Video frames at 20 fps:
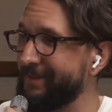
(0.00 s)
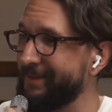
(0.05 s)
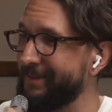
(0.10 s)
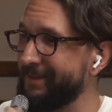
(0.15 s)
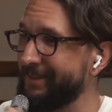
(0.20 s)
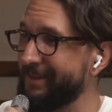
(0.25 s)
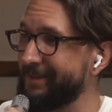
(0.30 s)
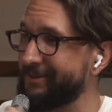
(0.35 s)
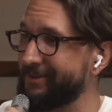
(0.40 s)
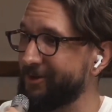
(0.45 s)

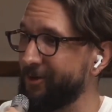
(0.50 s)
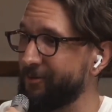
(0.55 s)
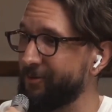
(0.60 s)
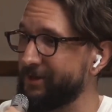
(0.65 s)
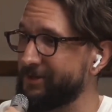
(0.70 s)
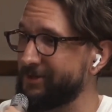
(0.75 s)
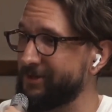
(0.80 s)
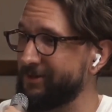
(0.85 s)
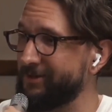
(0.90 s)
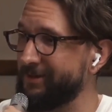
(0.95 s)
Let's go,
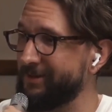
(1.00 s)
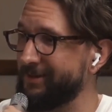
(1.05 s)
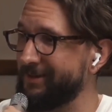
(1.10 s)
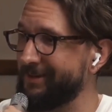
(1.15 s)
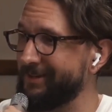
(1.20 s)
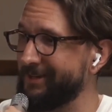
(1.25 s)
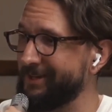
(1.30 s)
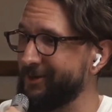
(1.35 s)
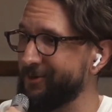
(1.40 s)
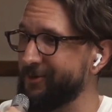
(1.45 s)
Richard.
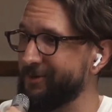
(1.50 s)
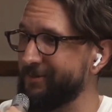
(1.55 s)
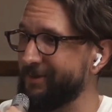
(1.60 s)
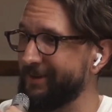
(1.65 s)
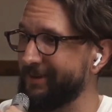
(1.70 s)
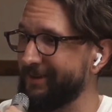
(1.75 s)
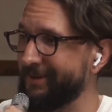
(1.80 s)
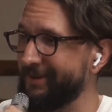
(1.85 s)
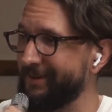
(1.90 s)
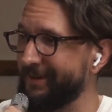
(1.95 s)
You
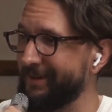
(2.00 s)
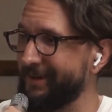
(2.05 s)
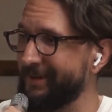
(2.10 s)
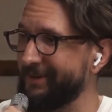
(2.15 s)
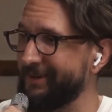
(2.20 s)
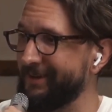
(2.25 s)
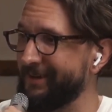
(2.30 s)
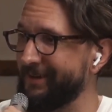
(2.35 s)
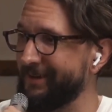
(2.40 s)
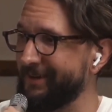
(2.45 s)

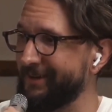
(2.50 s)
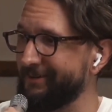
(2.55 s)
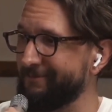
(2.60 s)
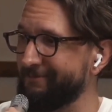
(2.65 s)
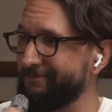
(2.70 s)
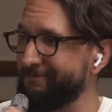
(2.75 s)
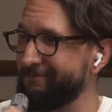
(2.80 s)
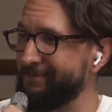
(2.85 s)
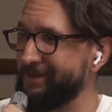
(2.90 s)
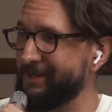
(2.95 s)

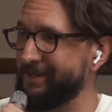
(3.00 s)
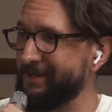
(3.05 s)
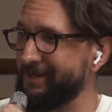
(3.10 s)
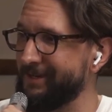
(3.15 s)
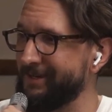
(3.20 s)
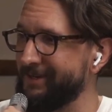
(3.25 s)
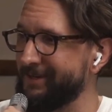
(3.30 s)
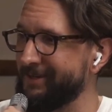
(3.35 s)
and me,